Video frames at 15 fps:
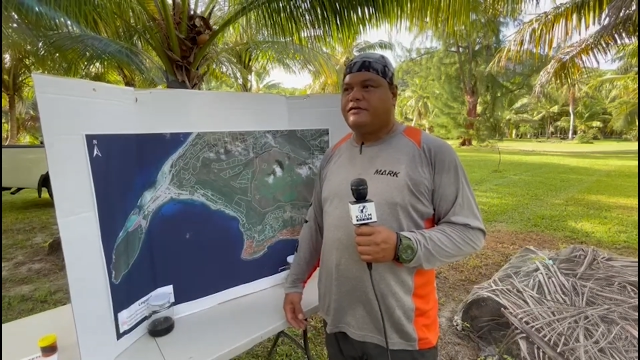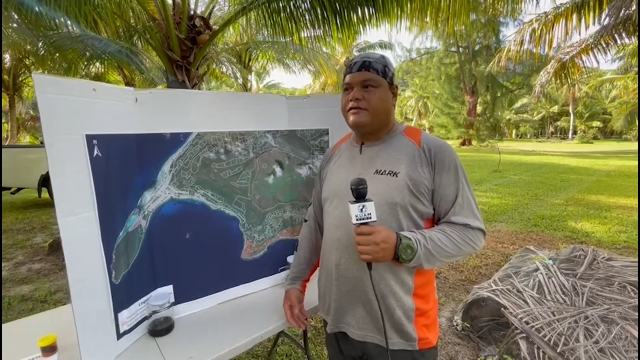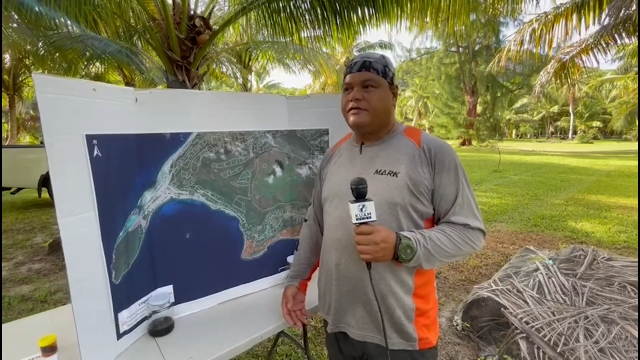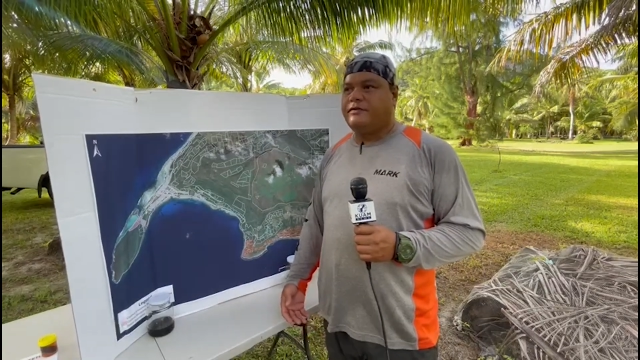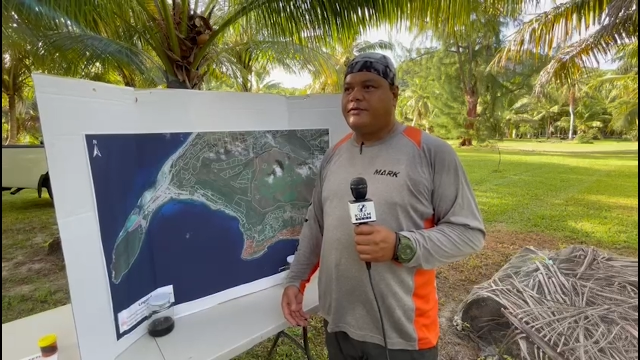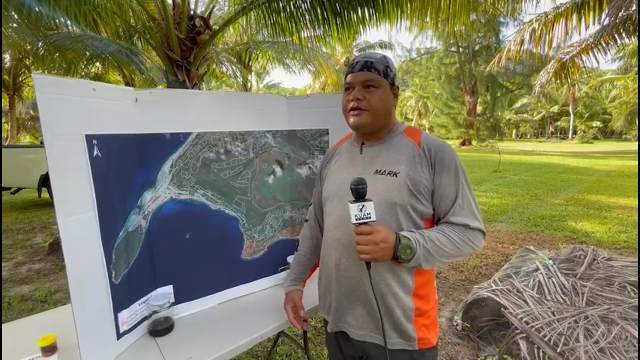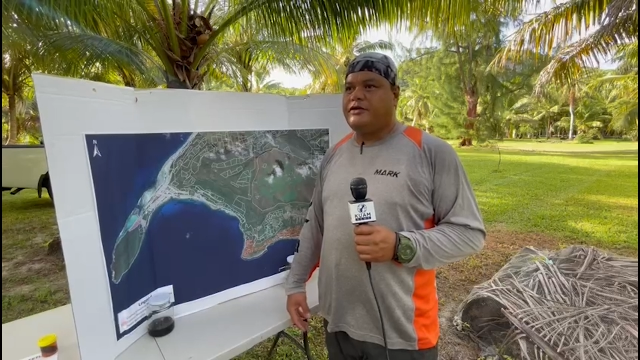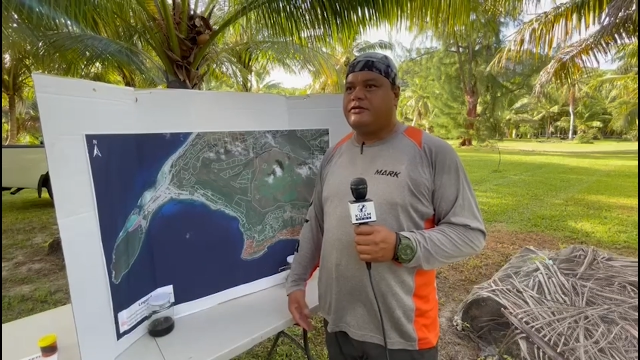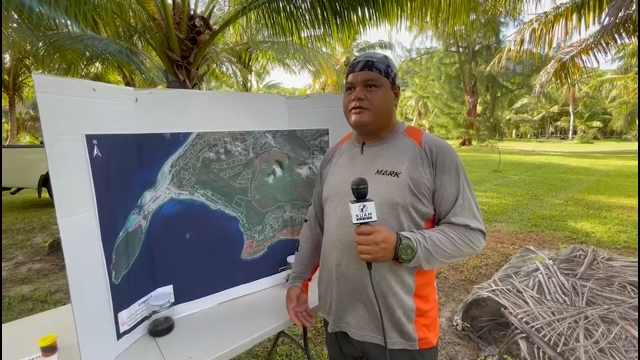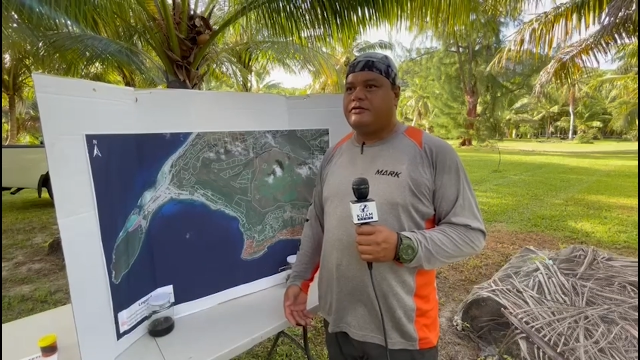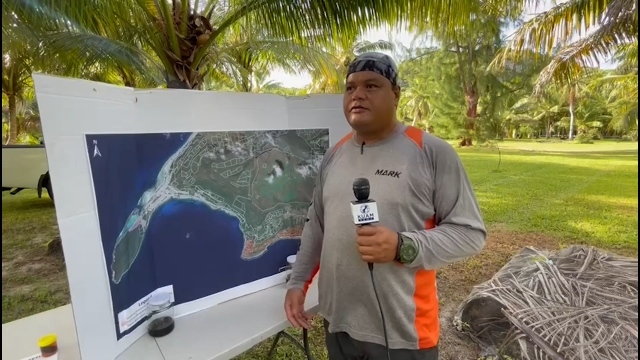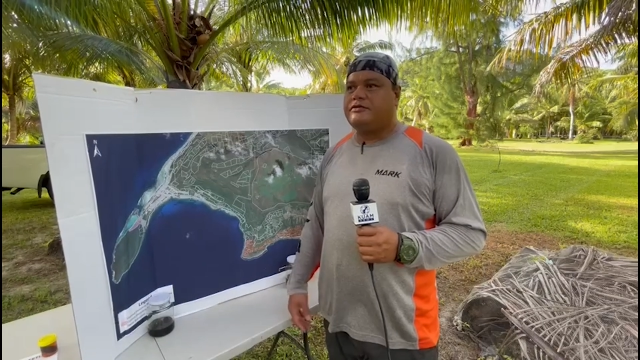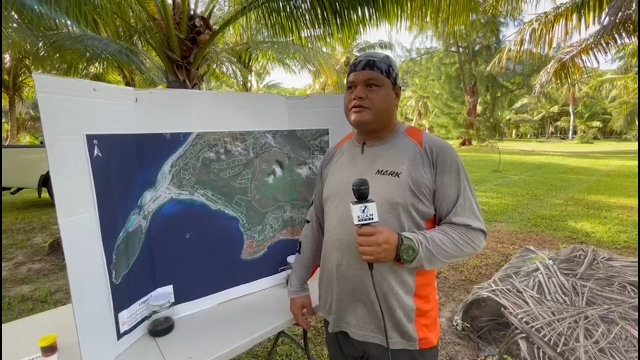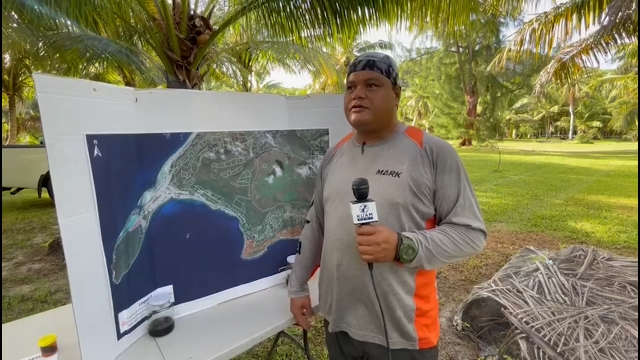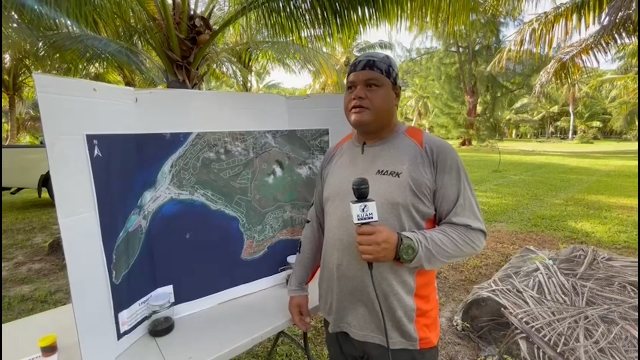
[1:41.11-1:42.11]
for me
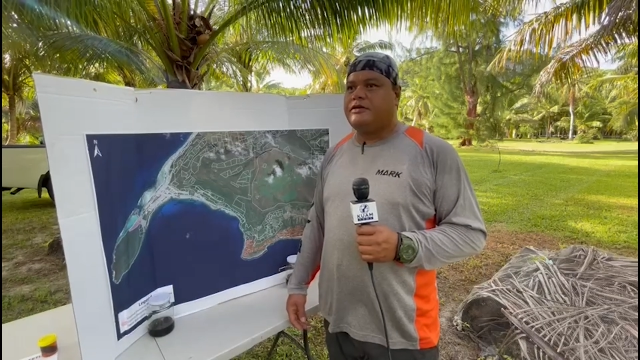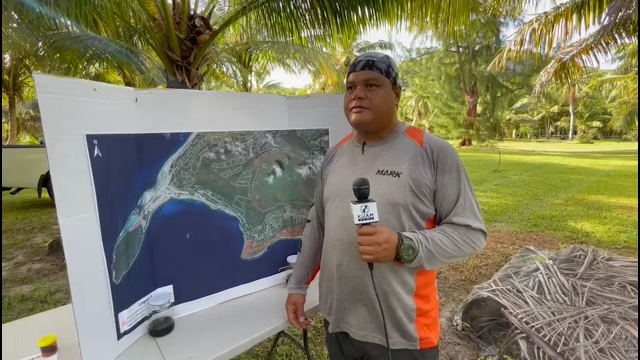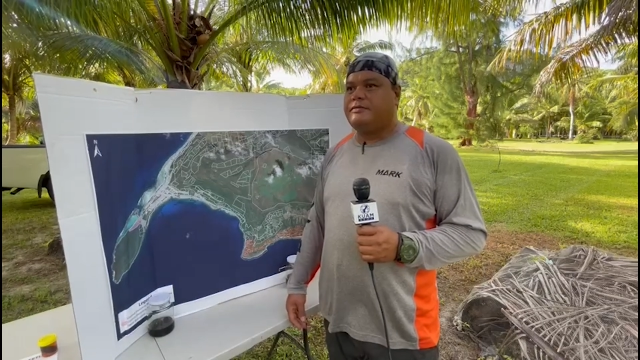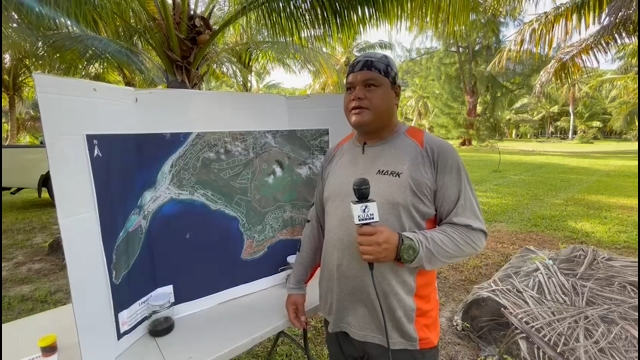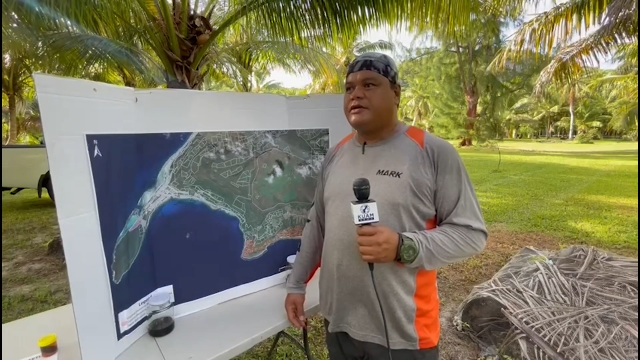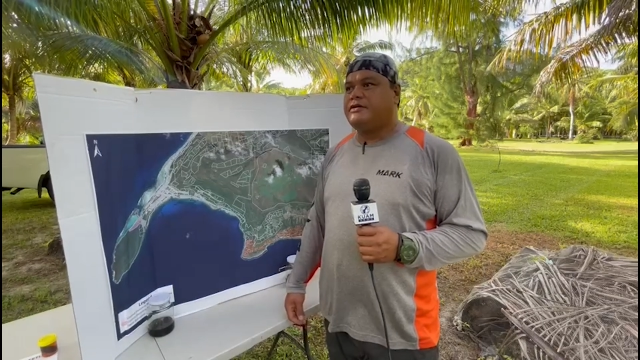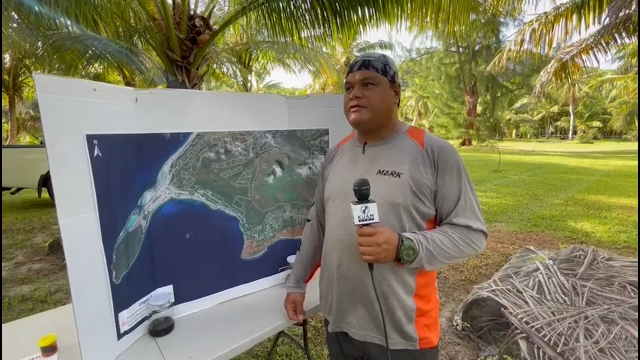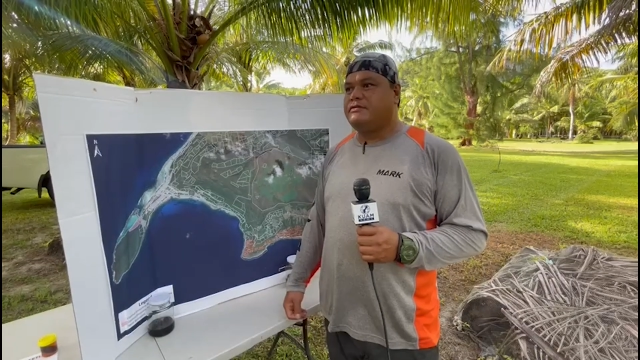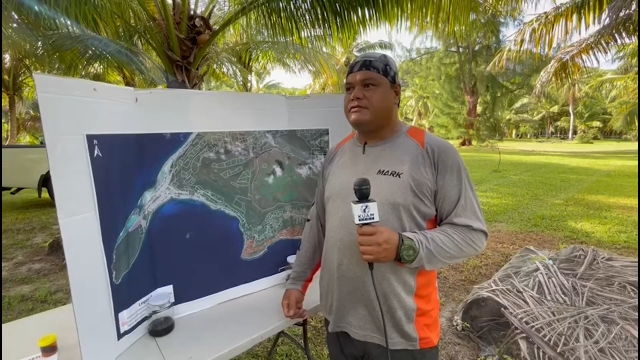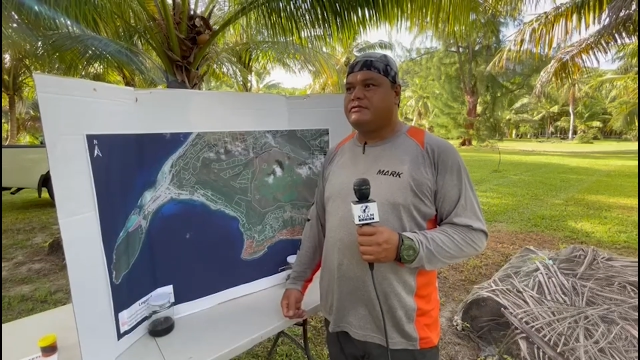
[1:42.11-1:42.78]
to do it, but